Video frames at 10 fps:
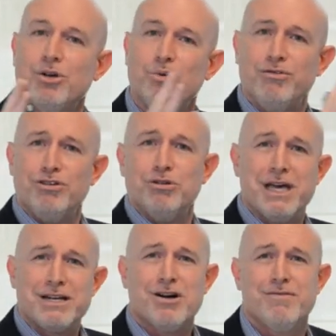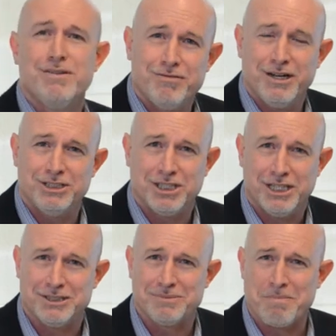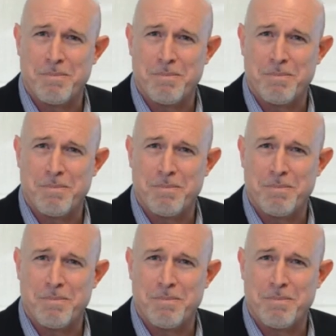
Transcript: we view that coffee franchise.